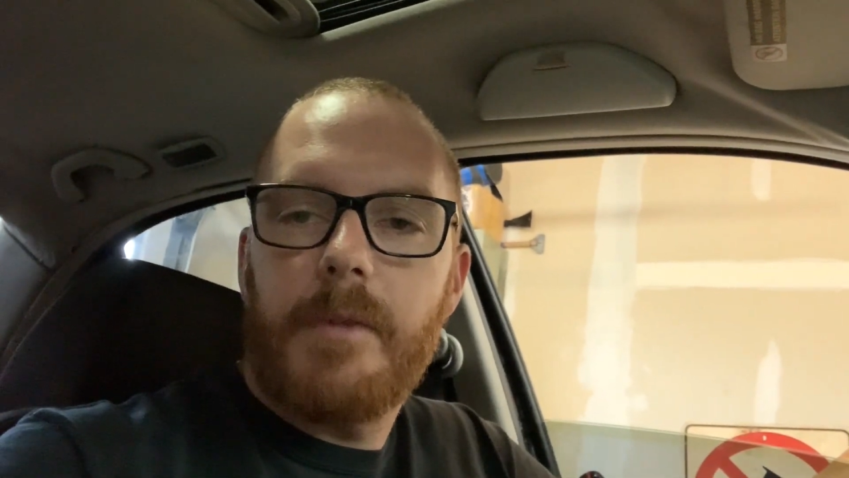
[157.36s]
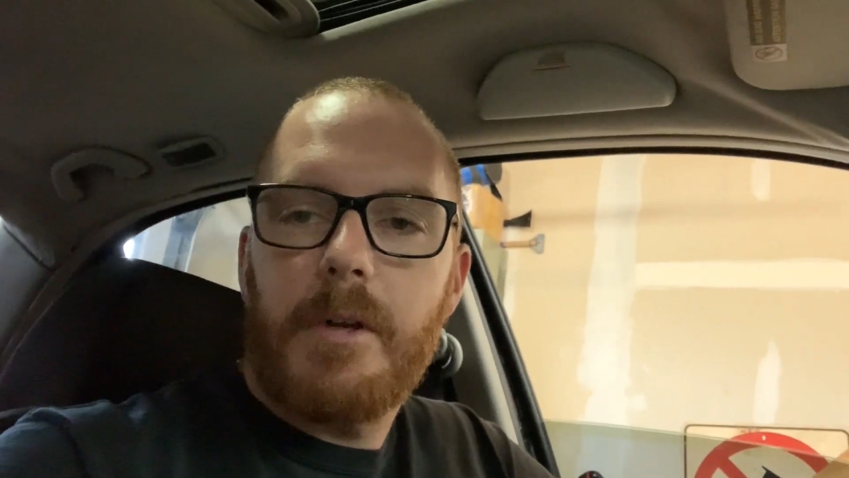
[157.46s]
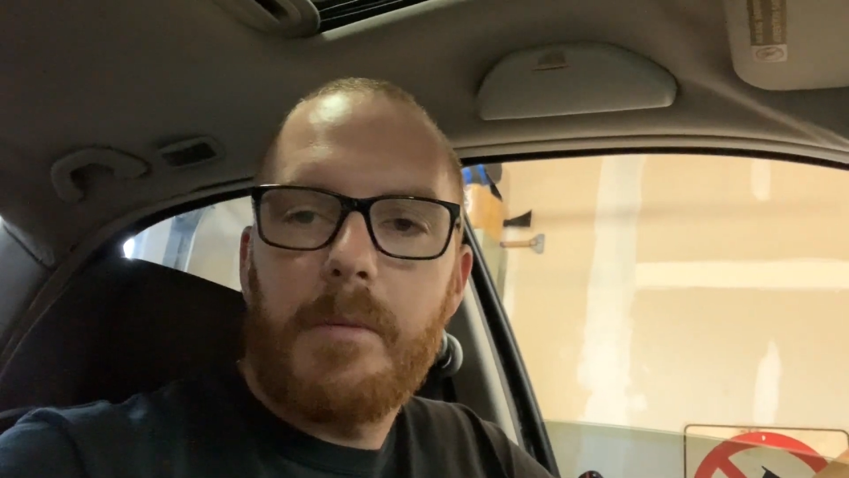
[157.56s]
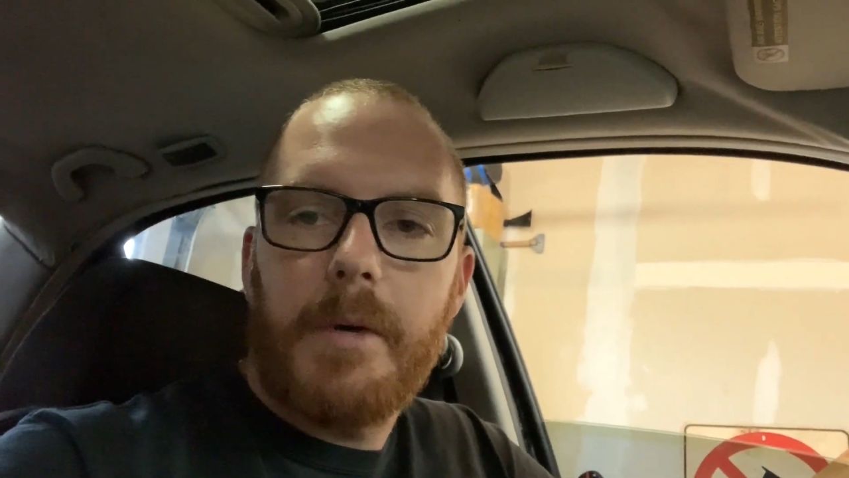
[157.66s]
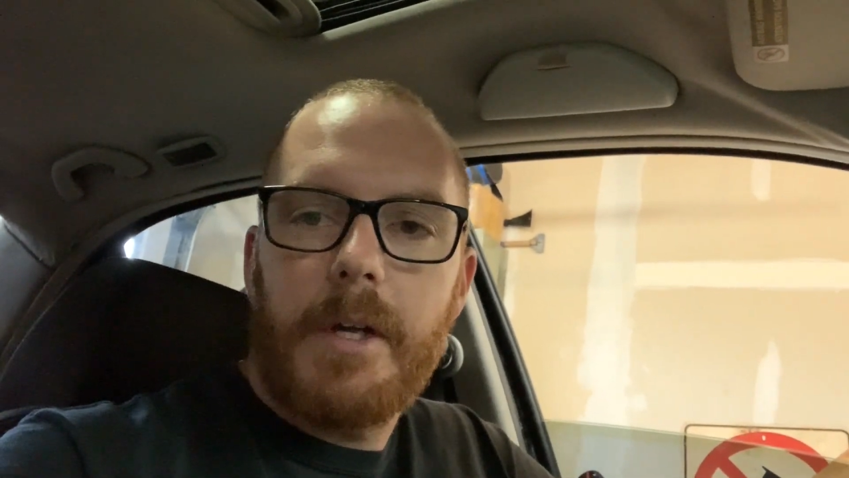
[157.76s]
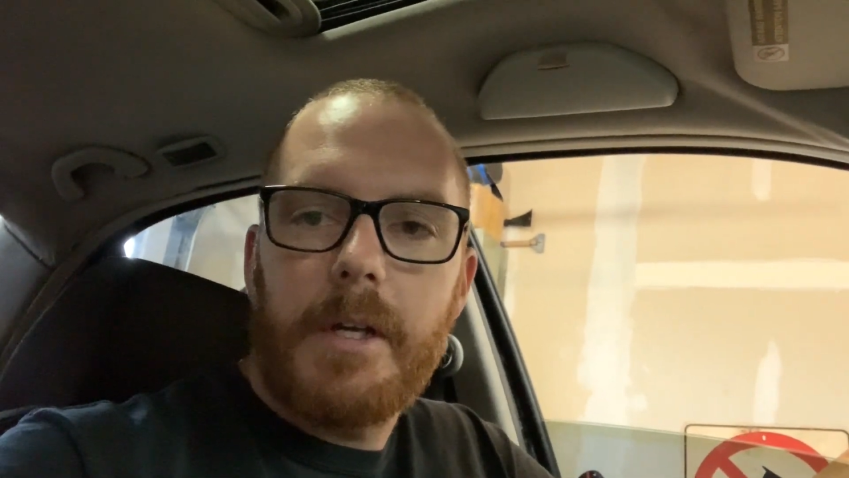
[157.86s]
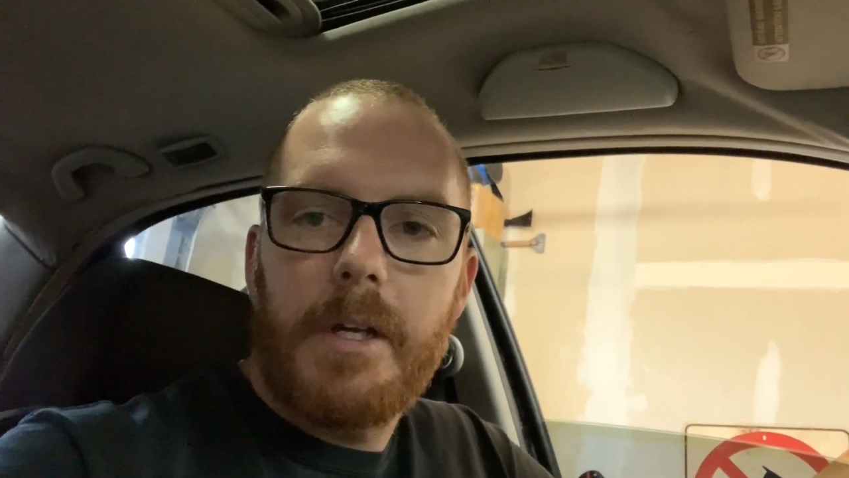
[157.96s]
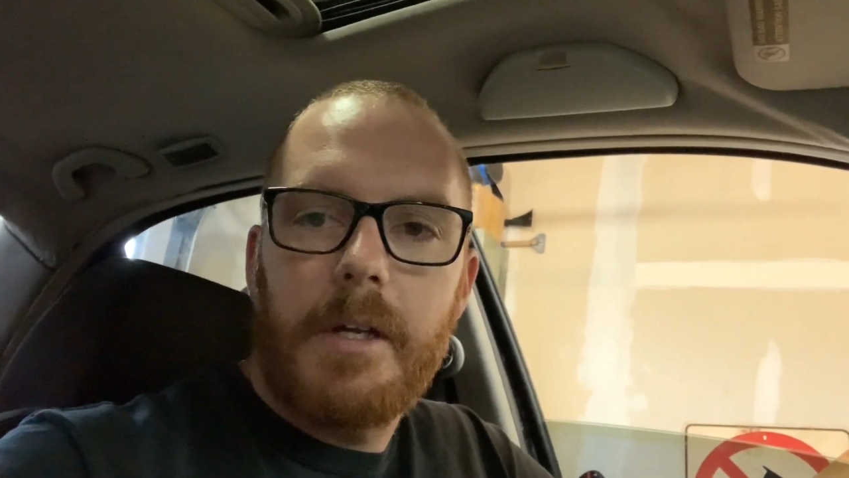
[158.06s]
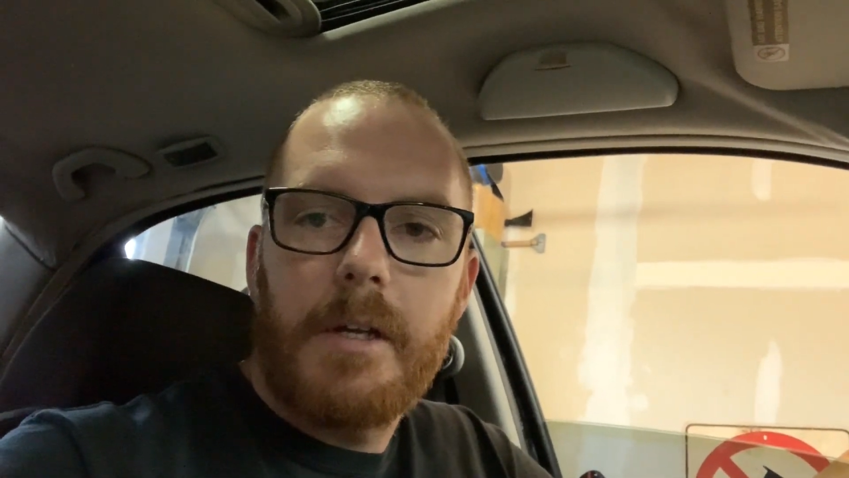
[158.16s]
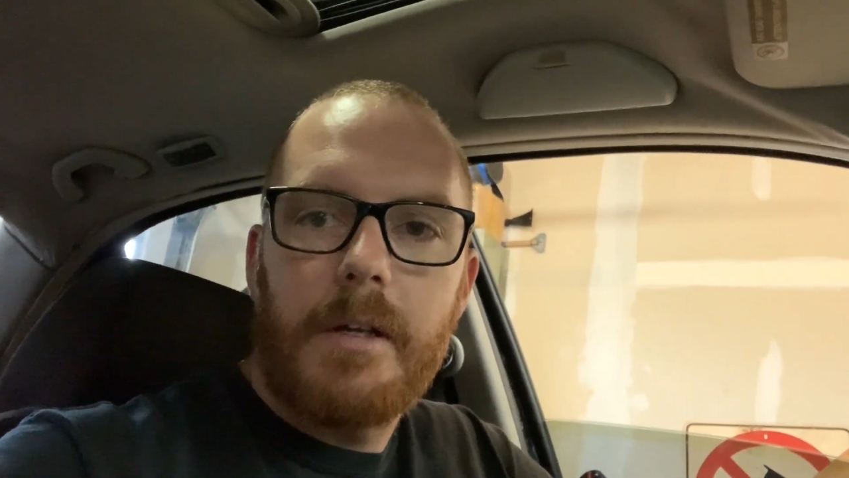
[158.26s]
airbag.
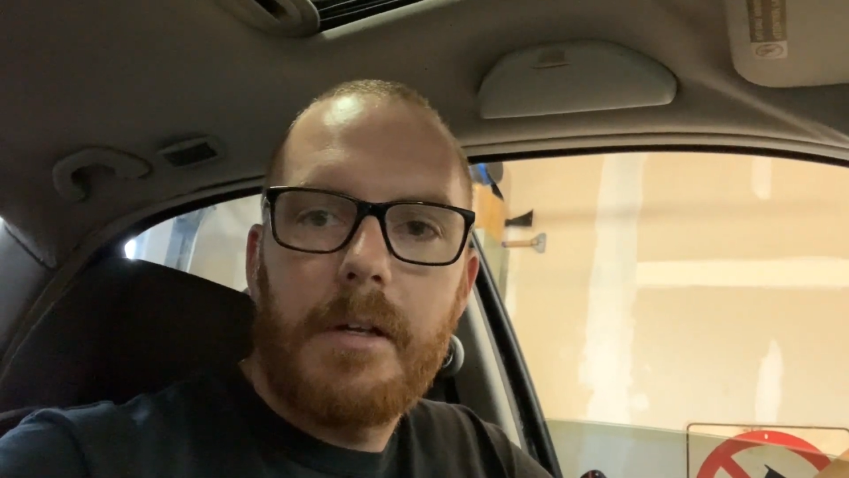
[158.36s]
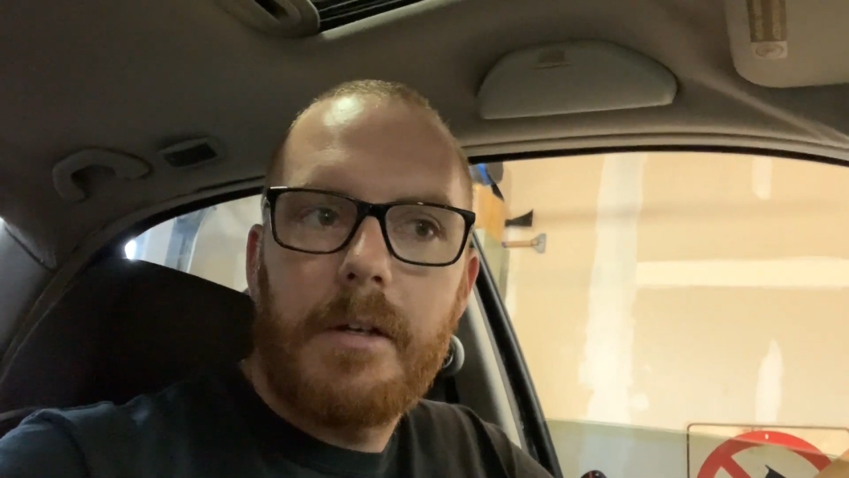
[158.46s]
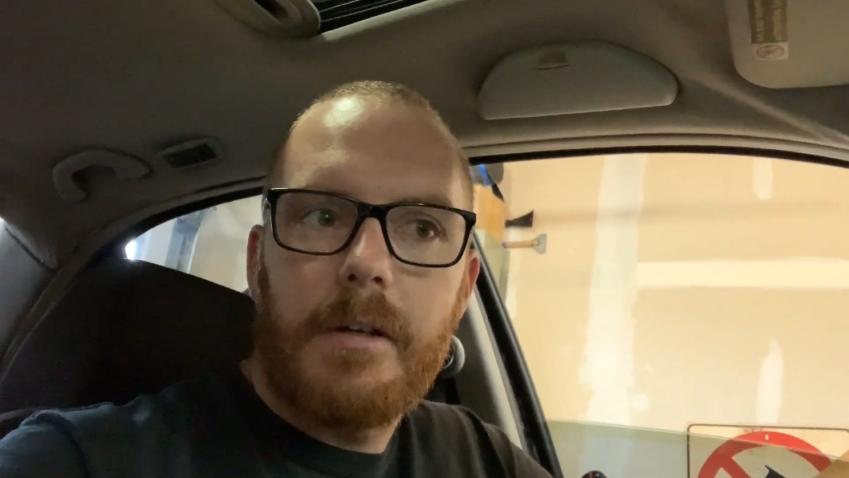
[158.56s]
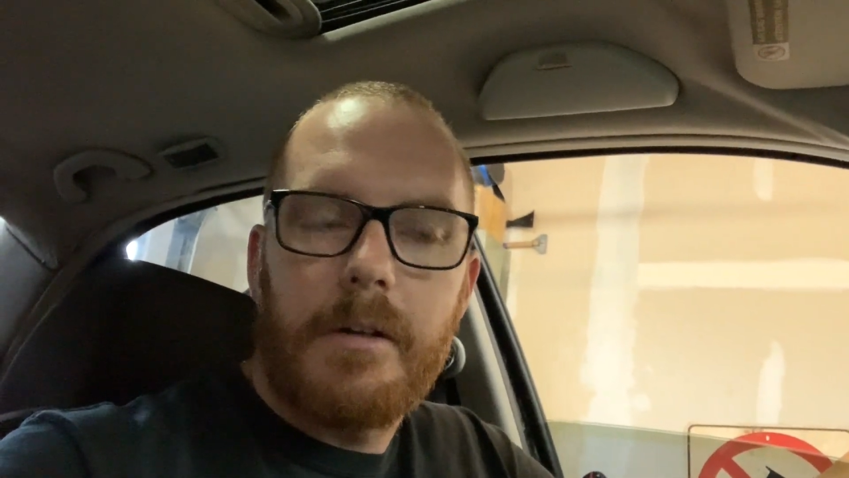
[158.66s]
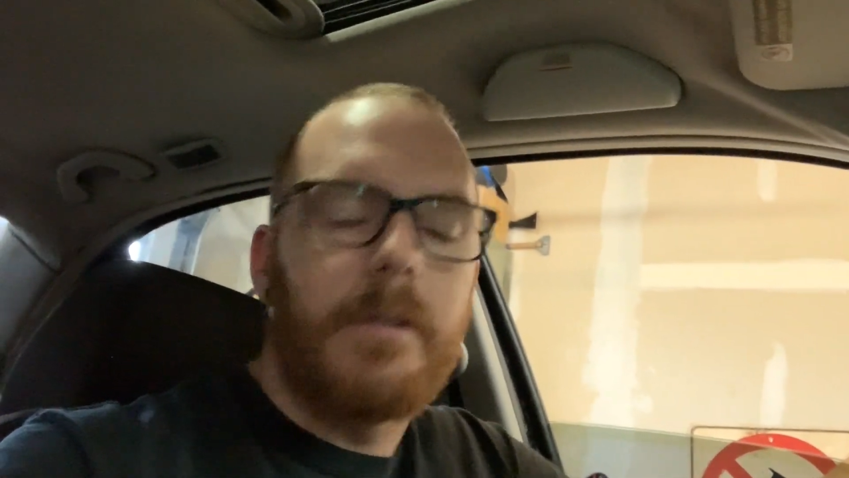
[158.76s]
Or